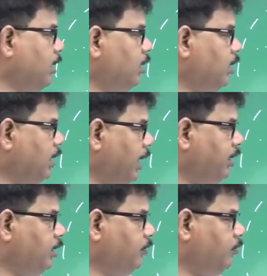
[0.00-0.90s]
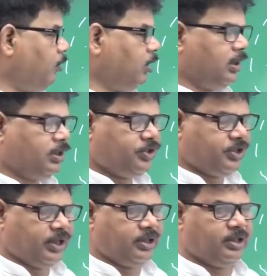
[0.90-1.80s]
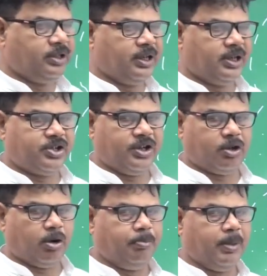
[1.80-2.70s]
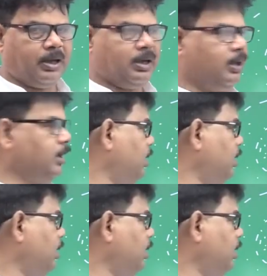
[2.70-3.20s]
right, for the change in the state of matter,